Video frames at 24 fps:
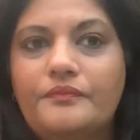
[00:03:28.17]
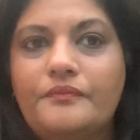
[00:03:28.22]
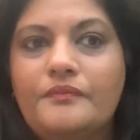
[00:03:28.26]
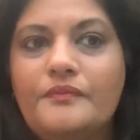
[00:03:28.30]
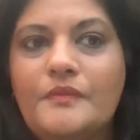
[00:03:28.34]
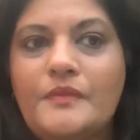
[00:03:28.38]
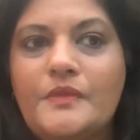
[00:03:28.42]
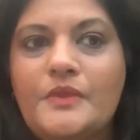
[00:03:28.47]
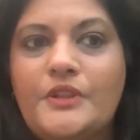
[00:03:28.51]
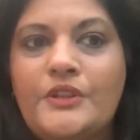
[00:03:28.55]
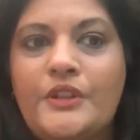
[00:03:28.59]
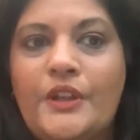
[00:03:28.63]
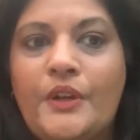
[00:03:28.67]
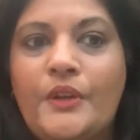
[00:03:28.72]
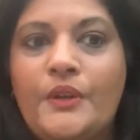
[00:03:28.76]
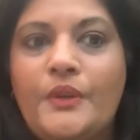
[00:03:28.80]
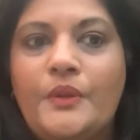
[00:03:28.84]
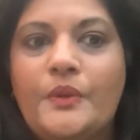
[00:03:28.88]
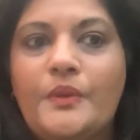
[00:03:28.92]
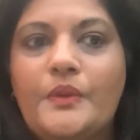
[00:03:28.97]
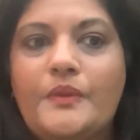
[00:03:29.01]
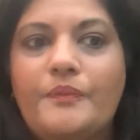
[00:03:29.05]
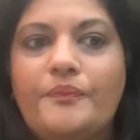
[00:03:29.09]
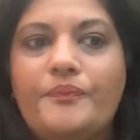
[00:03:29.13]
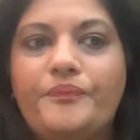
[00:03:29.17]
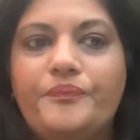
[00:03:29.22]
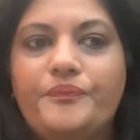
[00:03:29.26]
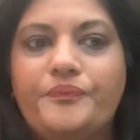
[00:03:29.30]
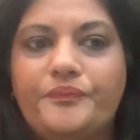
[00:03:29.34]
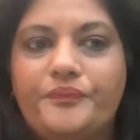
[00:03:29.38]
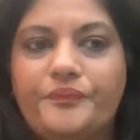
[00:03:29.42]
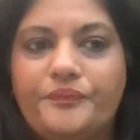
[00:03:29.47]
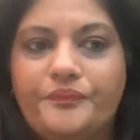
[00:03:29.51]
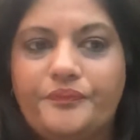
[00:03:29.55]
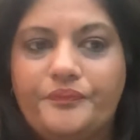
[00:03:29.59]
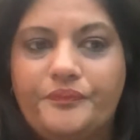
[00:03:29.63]
So
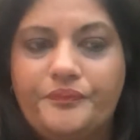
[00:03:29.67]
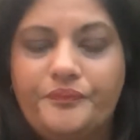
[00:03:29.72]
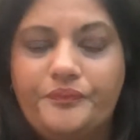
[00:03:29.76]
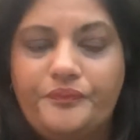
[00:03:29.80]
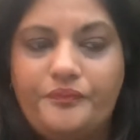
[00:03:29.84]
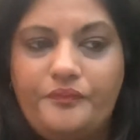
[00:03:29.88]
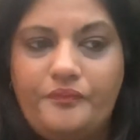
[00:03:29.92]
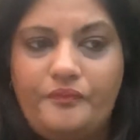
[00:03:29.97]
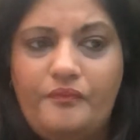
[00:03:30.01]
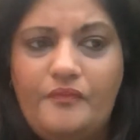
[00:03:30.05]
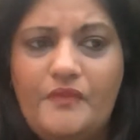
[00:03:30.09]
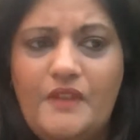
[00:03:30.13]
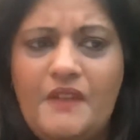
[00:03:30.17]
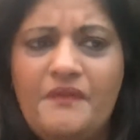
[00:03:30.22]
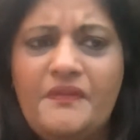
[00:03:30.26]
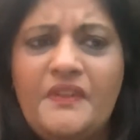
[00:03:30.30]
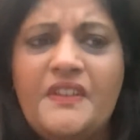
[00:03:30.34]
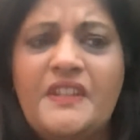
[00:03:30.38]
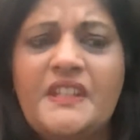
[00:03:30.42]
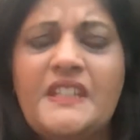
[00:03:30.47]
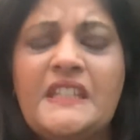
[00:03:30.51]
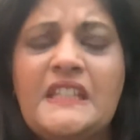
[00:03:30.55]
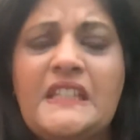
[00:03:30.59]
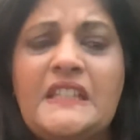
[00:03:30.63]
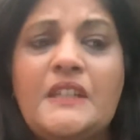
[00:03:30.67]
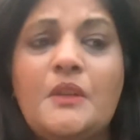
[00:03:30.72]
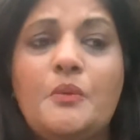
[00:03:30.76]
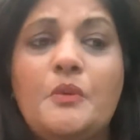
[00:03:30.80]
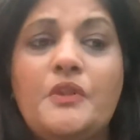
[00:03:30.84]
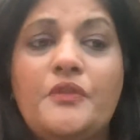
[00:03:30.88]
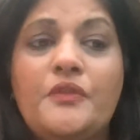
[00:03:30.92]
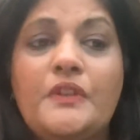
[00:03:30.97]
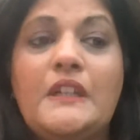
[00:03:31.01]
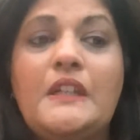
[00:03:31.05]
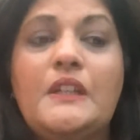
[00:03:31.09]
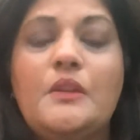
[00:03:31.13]
there's things that we
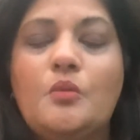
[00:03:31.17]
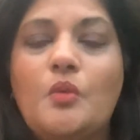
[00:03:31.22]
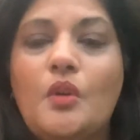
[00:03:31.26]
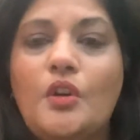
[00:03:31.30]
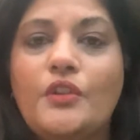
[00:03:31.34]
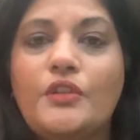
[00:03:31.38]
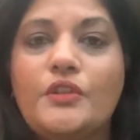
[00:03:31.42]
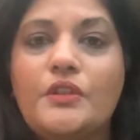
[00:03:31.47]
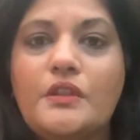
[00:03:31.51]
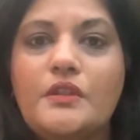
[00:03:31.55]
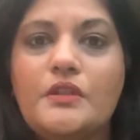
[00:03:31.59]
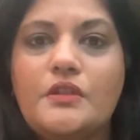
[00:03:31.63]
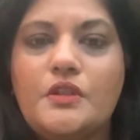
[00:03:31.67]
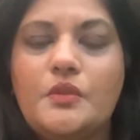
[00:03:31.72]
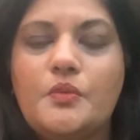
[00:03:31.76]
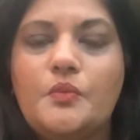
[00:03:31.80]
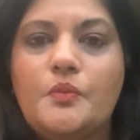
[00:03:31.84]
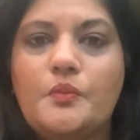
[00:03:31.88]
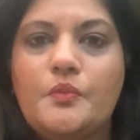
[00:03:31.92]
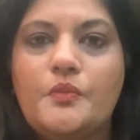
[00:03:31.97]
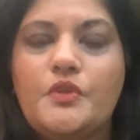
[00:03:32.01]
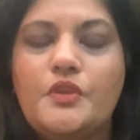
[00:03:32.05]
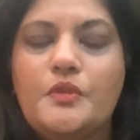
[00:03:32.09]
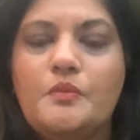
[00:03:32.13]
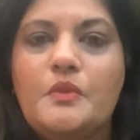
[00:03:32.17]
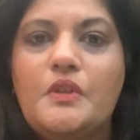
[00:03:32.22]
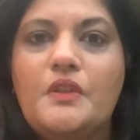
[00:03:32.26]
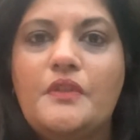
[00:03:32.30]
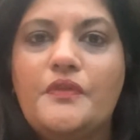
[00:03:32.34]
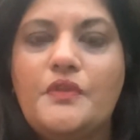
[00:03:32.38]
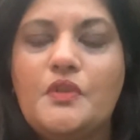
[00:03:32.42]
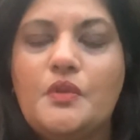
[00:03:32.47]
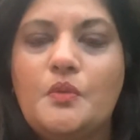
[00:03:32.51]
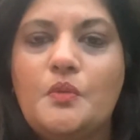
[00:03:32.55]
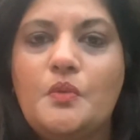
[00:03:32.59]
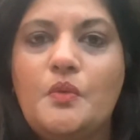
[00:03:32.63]
really want to move
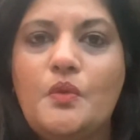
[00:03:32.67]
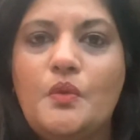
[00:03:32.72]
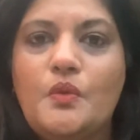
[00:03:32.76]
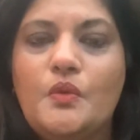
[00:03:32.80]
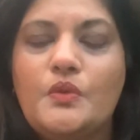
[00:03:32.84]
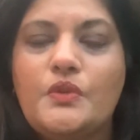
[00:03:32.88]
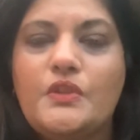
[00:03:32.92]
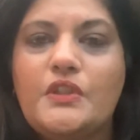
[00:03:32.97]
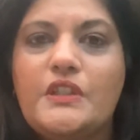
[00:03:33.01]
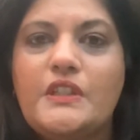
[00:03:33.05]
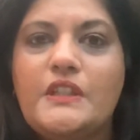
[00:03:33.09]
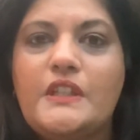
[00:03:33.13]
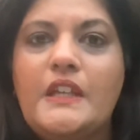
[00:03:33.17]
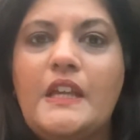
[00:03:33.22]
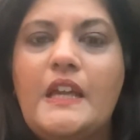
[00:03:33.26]
towards.